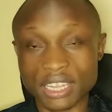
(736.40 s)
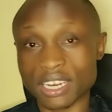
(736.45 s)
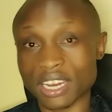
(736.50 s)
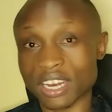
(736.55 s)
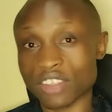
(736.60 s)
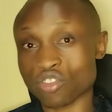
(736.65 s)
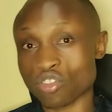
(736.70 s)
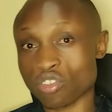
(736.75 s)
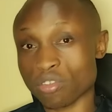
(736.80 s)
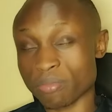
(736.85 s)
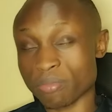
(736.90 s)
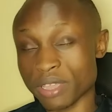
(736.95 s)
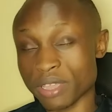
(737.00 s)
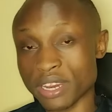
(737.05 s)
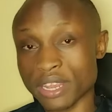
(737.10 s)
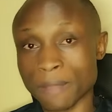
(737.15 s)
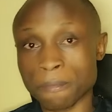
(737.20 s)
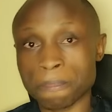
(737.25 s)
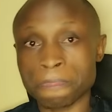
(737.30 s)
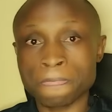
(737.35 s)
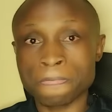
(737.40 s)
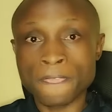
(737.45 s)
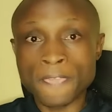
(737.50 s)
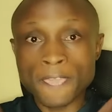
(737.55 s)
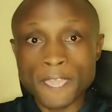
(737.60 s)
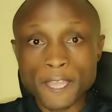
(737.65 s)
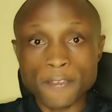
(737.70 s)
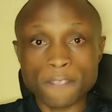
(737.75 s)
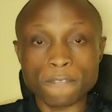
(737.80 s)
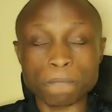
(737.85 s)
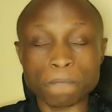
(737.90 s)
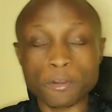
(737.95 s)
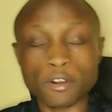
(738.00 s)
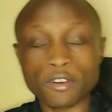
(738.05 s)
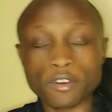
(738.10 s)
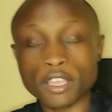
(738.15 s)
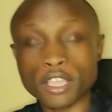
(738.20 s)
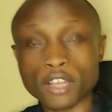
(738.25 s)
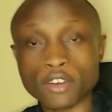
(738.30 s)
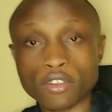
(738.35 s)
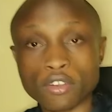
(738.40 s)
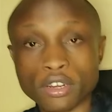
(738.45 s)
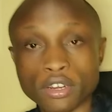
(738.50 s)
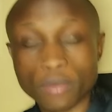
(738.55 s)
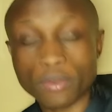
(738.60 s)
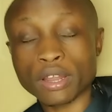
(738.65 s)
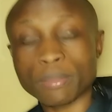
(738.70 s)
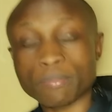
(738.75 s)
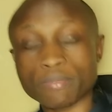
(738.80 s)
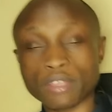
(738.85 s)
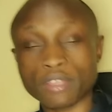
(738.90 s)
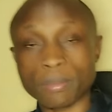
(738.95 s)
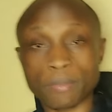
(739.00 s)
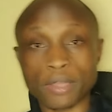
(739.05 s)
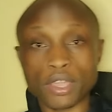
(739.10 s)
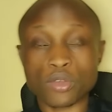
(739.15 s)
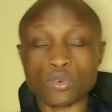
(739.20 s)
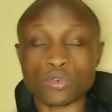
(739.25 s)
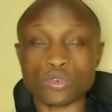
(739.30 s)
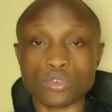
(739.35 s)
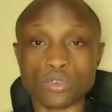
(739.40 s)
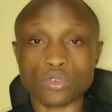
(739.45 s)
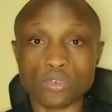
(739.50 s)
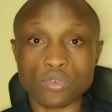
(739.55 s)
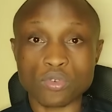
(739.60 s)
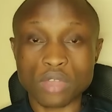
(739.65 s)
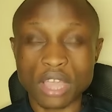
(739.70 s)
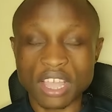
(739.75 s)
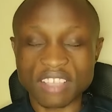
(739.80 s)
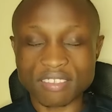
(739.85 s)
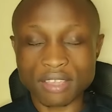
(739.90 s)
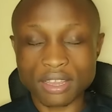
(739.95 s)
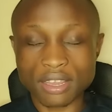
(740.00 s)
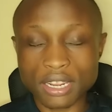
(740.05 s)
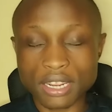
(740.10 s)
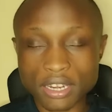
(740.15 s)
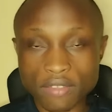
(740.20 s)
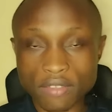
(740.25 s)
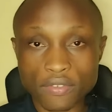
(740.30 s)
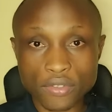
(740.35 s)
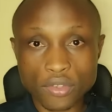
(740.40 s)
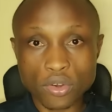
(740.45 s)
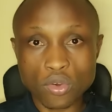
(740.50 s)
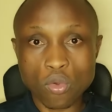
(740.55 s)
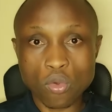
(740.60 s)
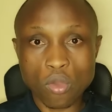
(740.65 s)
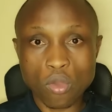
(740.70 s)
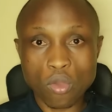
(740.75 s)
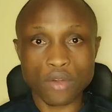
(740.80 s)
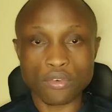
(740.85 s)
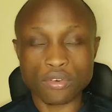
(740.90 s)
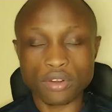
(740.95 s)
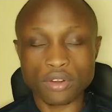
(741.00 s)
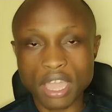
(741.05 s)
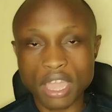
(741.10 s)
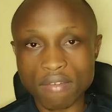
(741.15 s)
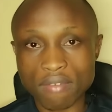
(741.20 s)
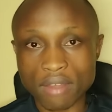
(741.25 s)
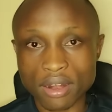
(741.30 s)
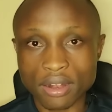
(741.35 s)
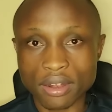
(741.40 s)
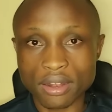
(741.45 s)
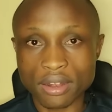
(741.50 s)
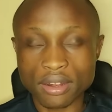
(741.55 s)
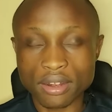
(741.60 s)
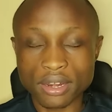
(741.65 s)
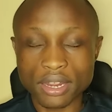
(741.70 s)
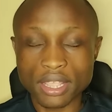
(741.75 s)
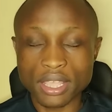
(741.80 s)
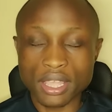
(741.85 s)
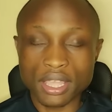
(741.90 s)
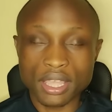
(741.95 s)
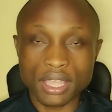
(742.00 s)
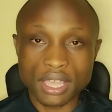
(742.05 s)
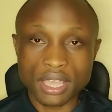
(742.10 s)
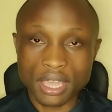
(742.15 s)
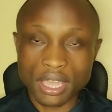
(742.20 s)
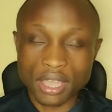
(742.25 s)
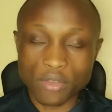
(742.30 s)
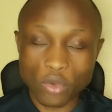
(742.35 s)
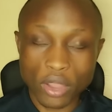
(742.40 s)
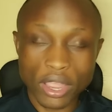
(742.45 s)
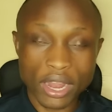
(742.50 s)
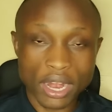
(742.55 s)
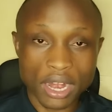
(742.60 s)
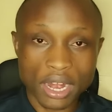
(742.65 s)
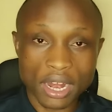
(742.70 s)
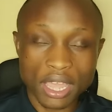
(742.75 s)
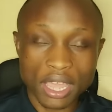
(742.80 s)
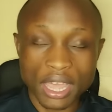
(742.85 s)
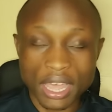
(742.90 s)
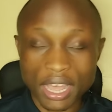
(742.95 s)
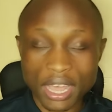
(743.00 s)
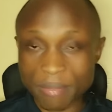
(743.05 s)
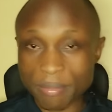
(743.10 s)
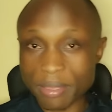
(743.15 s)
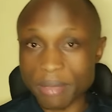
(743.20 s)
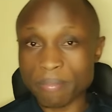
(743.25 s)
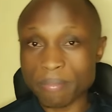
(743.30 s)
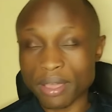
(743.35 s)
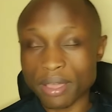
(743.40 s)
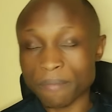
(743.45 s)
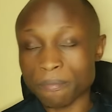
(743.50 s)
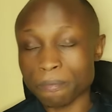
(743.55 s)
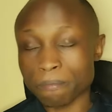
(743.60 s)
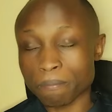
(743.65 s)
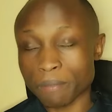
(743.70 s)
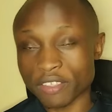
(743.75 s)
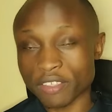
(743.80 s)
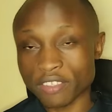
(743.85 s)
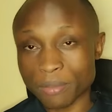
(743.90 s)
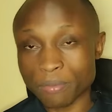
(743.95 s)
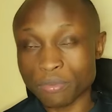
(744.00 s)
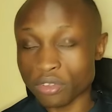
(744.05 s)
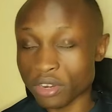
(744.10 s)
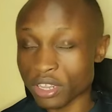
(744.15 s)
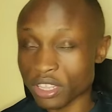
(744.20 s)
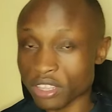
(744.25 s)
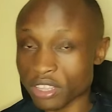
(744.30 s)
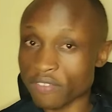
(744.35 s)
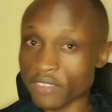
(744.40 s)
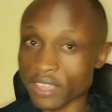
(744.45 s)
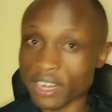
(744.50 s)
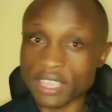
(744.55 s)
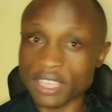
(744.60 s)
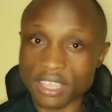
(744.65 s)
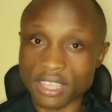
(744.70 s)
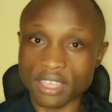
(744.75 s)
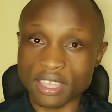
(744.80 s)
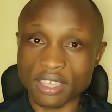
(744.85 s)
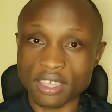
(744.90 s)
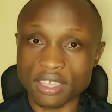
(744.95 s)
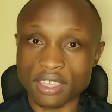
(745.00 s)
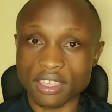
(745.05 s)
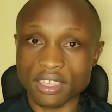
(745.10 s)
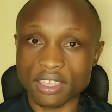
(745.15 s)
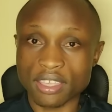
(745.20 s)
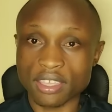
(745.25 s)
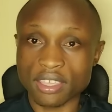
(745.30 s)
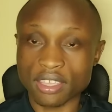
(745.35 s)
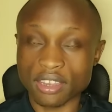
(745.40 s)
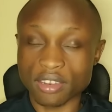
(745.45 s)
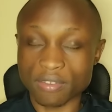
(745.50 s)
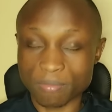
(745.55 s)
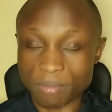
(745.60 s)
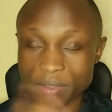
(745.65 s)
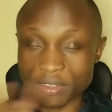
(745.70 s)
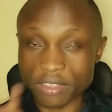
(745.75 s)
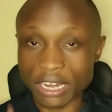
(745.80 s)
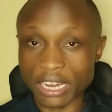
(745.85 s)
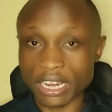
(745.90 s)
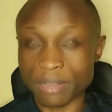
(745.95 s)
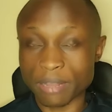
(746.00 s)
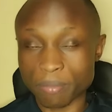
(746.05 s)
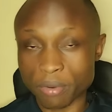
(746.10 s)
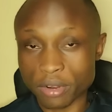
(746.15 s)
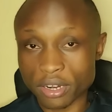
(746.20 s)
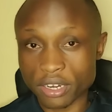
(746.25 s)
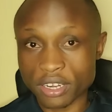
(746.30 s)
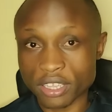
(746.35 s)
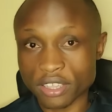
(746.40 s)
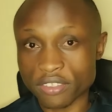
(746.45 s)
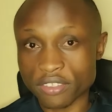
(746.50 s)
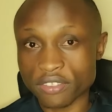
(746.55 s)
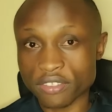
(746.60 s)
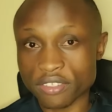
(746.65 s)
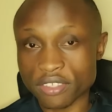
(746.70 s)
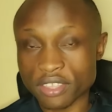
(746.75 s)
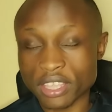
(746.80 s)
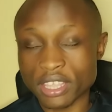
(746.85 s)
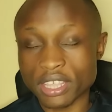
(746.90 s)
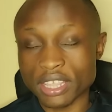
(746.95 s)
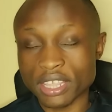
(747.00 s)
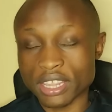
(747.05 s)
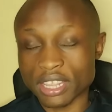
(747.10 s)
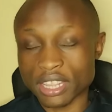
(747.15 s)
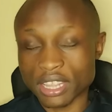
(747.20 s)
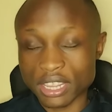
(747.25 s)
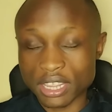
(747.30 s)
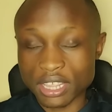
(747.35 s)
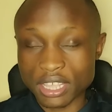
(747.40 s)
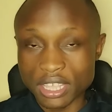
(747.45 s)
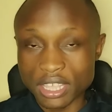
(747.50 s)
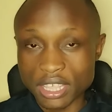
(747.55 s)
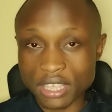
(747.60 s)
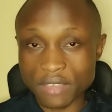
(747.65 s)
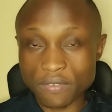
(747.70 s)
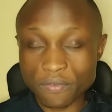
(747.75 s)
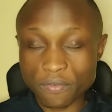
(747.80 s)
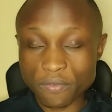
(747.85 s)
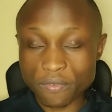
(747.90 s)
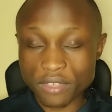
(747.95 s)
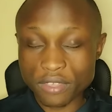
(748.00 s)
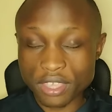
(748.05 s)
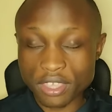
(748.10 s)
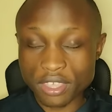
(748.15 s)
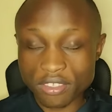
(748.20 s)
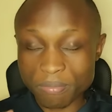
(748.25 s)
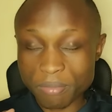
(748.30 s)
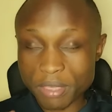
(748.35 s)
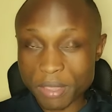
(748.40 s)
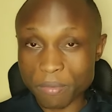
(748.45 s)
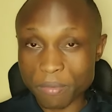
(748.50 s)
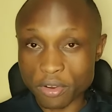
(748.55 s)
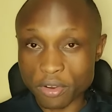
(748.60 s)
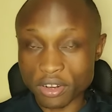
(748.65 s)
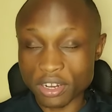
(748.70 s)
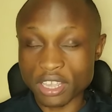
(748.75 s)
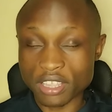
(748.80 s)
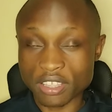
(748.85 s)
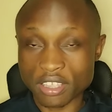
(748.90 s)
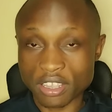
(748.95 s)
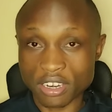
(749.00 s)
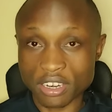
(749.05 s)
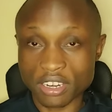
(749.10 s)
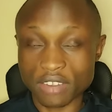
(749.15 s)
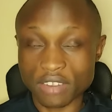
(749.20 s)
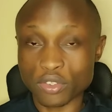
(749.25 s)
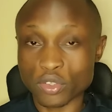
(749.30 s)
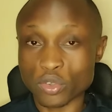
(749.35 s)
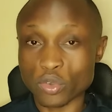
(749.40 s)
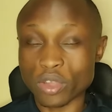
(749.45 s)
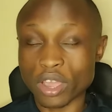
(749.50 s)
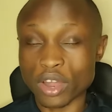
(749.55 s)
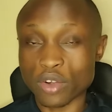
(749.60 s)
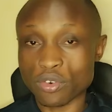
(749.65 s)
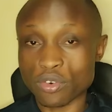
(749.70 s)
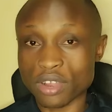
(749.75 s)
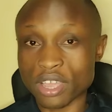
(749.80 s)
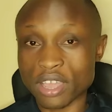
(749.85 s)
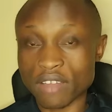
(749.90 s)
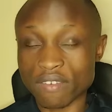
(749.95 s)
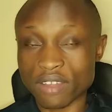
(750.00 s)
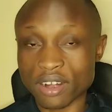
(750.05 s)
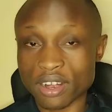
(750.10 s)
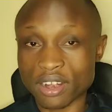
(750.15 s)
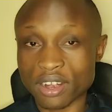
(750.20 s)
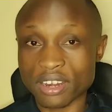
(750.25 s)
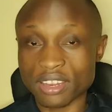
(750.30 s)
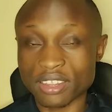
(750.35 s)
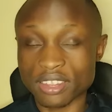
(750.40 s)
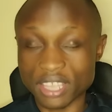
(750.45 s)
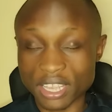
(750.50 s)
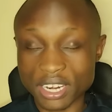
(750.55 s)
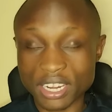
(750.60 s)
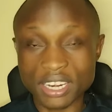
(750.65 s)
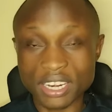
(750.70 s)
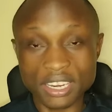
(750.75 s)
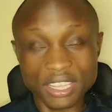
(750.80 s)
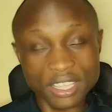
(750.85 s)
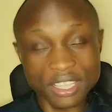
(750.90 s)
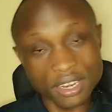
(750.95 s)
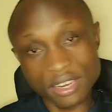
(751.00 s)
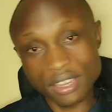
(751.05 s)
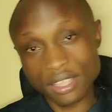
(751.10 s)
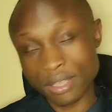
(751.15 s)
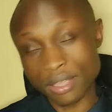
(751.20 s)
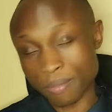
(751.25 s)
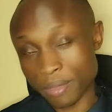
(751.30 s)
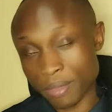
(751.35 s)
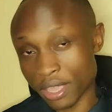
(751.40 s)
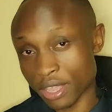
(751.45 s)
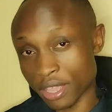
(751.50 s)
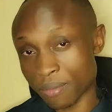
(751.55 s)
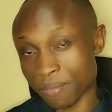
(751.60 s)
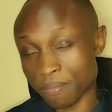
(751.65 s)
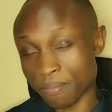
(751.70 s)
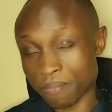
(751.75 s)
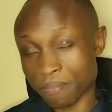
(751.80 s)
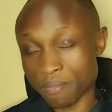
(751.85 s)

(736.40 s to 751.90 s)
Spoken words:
the international media, it is portraying Dr. William Samoei Ruto as an individual who cannot govern. Well, remember, perception is very key, especially in politics. If he is being portrayed as an individual who cannot govern, then indeed he may